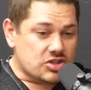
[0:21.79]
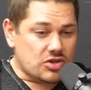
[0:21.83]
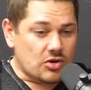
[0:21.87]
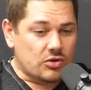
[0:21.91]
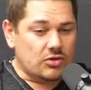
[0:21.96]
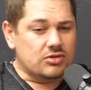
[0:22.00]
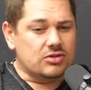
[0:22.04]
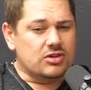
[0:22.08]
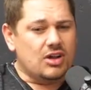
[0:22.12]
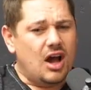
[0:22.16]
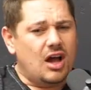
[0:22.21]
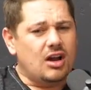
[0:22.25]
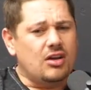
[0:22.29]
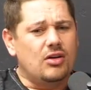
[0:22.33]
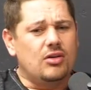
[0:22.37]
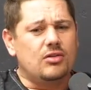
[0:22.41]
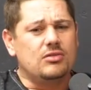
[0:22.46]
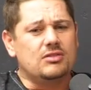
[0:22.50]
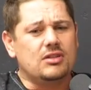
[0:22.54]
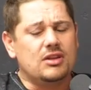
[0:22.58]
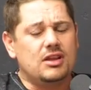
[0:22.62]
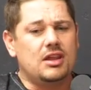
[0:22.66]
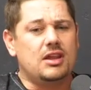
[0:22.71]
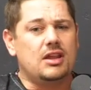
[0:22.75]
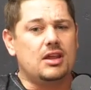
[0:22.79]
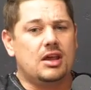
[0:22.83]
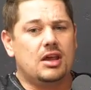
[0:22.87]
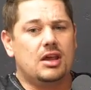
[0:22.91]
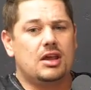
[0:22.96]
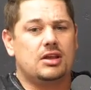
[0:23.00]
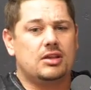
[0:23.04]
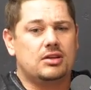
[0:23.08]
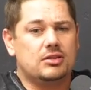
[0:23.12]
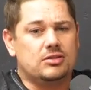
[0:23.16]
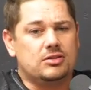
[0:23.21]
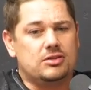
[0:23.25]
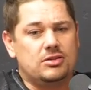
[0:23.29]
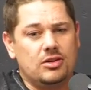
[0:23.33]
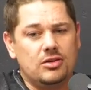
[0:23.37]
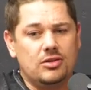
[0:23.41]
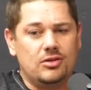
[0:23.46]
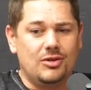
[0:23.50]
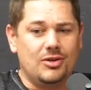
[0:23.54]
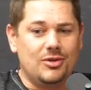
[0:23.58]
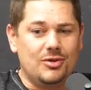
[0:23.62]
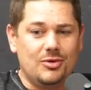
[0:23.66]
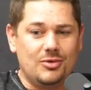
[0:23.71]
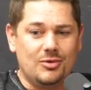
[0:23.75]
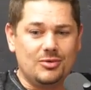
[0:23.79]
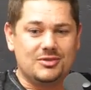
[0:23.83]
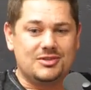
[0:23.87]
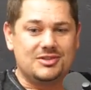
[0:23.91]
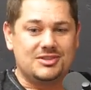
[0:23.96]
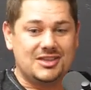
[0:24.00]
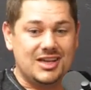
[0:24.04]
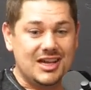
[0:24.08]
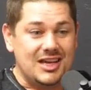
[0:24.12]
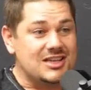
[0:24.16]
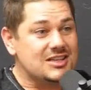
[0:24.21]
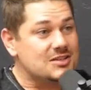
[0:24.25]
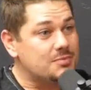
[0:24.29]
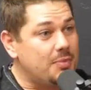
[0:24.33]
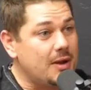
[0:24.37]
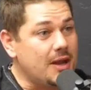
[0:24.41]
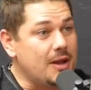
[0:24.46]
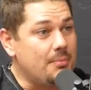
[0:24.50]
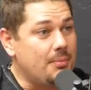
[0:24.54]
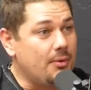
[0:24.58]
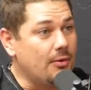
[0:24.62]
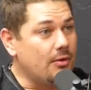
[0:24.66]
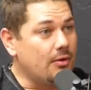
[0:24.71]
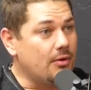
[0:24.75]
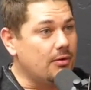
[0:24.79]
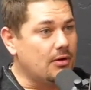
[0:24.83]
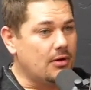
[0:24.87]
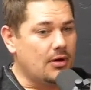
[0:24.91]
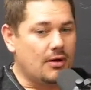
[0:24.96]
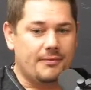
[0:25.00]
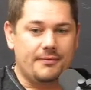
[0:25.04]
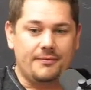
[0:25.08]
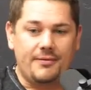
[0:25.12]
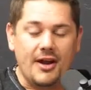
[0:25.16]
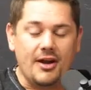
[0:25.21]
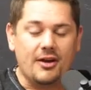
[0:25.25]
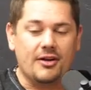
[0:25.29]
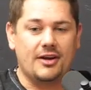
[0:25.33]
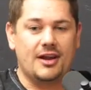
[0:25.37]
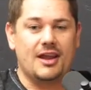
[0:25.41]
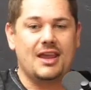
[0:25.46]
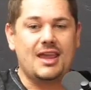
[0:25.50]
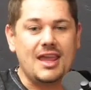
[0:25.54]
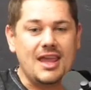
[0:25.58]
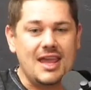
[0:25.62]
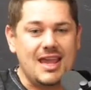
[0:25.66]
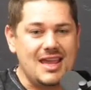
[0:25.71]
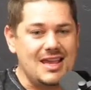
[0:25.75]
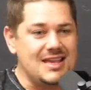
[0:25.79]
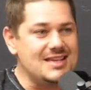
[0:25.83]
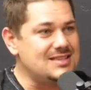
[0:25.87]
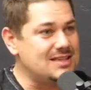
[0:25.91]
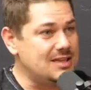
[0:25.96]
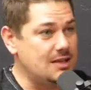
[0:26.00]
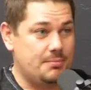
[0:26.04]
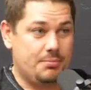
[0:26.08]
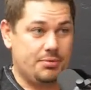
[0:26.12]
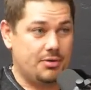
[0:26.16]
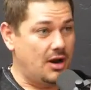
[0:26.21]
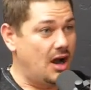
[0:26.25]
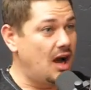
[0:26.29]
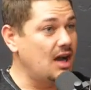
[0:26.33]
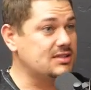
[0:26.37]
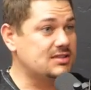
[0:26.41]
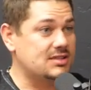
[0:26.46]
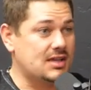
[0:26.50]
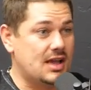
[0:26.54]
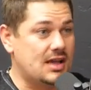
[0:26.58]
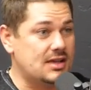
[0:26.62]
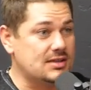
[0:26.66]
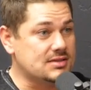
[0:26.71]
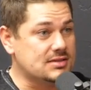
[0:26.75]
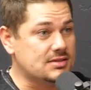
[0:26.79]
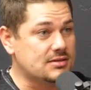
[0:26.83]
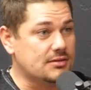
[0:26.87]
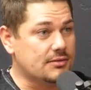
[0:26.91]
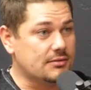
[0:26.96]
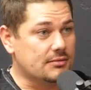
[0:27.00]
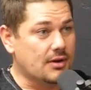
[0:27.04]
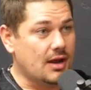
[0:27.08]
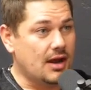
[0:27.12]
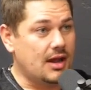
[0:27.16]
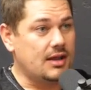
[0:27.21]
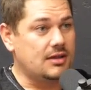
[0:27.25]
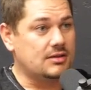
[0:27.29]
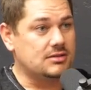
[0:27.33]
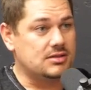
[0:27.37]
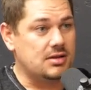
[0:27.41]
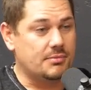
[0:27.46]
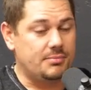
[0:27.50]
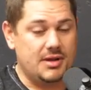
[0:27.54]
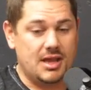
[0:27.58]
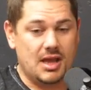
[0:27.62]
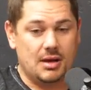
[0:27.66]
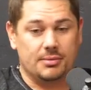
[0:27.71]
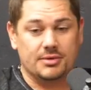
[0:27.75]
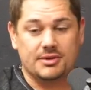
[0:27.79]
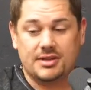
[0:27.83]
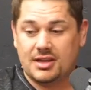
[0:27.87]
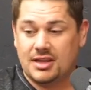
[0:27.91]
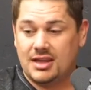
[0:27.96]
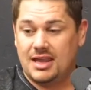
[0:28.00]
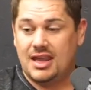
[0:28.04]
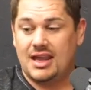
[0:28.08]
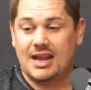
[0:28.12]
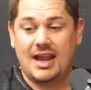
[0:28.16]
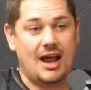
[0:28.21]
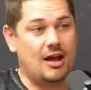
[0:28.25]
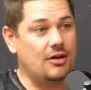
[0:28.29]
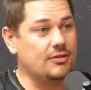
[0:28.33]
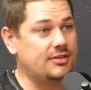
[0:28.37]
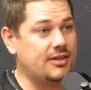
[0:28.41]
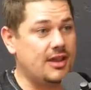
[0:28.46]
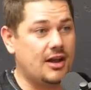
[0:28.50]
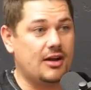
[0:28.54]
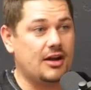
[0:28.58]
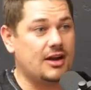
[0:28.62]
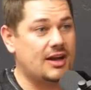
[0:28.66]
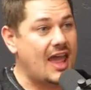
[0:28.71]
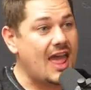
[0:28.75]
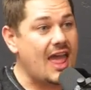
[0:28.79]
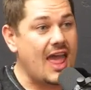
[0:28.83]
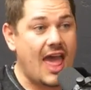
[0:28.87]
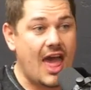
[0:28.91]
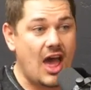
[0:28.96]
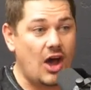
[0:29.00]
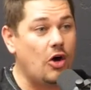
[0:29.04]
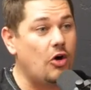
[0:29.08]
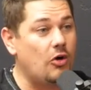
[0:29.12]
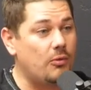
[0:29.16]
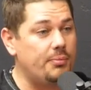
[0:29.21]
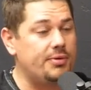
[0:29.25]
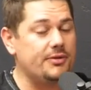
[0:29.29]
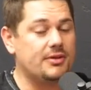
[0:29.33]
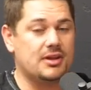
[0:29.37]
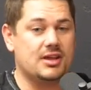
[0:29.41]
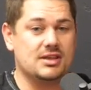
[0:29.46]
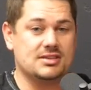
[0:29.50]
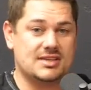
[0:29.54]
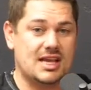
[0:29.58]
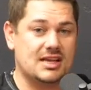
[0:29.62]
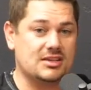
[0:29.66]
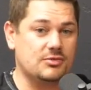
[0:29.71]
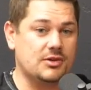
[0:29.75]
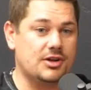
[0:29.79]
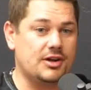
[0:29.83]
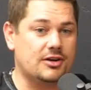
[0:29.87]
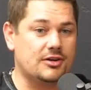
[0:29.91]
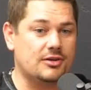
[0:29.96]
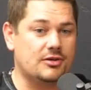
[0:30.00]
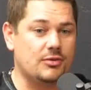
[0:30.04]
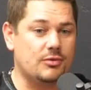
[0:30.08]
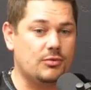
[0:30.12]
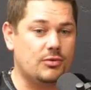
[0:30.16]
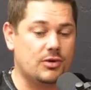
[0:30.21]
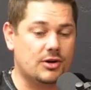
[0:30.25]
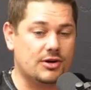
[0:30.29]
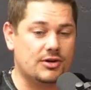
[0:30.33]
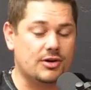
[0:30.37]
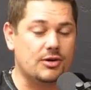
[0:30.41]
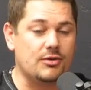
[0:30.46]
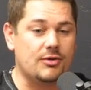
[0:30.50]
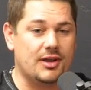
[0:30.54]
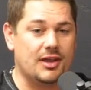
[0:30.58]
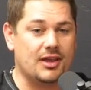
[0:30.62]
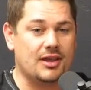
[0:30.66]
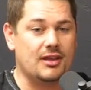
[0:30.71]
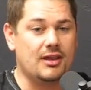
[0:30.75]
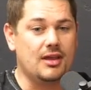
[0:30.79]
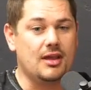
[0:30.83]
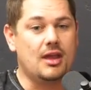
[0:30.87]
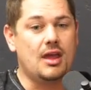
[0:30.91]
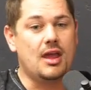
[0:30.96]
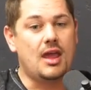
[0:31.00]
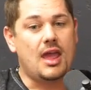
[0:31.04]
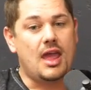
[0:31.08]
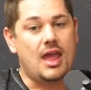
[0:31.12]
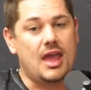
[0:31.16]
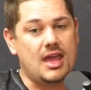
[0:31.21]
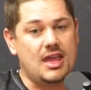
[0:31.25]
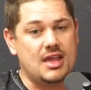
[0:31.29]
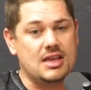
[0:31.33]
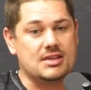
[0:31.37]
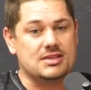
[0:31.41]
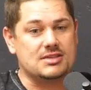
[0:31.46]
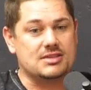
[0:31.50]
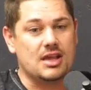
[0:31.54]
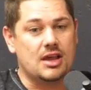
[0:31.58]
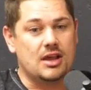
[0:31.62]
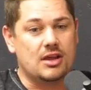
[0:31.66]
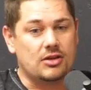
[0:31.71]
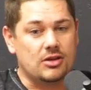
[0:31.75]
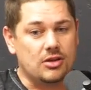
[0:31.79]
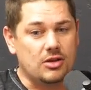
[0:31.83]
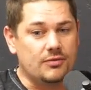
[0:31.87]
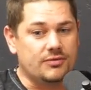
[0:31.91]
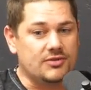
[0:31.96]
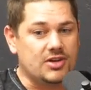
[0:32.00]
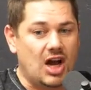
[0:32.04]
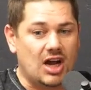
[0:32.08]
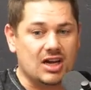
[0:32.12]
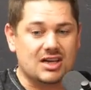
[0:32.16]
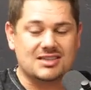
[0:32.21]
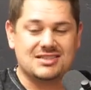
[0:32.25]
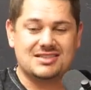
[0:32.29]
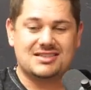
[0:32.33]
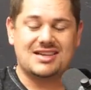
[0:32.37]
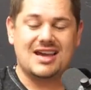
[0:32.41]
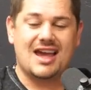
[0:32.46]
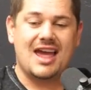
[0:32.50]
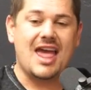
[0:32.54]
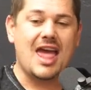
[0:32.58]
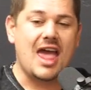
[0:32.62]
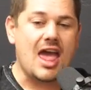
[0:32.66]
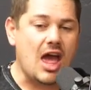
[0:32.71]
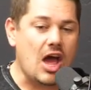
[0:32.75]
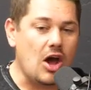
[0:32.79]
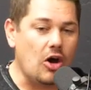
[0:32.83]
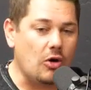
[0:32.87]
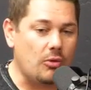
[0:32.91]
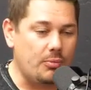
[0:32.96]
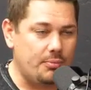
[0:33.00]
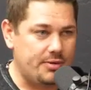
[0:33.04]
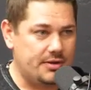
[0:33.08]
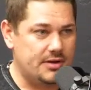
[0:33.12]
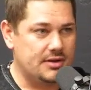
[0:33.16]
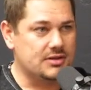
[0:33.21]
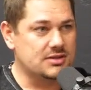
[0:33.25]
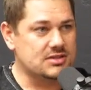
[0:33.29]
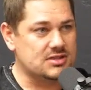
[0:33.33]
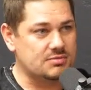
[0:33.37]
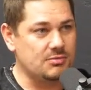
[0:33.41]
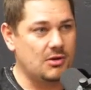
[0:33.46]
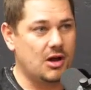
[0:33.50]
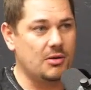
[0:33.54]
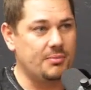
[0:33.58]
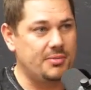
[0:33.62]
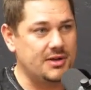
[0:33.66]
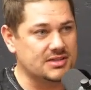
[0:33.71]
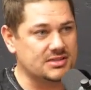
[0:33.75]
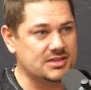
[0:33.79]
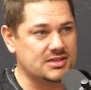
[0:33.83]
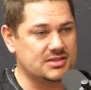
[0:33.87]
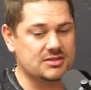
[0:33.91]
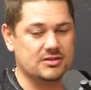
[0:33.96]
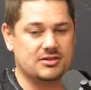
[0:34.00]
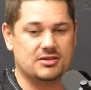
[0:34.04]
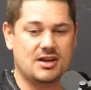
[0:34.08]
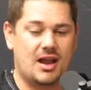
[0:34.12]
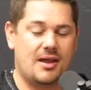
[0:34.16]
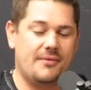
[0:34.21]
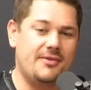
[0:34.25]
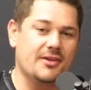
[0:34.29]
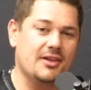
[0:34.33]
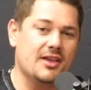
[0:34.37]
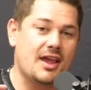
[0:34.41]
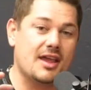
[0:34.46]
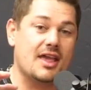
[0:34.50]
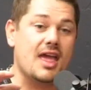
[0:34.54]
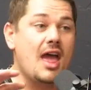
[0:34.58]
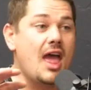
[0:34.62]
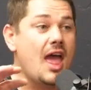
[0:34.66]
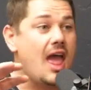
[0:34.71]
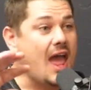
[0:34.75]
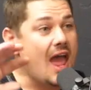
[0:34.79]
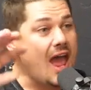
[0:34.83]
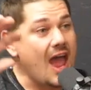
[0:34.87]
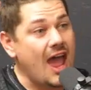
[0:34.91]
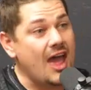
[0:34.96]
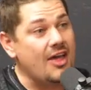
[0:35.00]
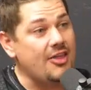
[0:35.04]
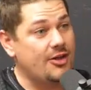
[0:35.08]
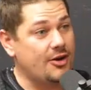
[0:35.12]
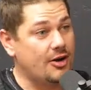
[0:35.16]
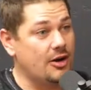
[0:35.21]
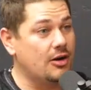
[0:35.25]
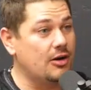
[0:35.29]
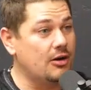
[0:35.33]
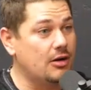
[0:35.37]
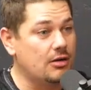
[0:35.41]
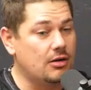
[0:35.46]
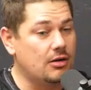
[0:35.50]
not only do you teach people a very easy process, right, to be able to get out there and help, because that's what we're doing, is you've taught us to help small business owners. I feel like other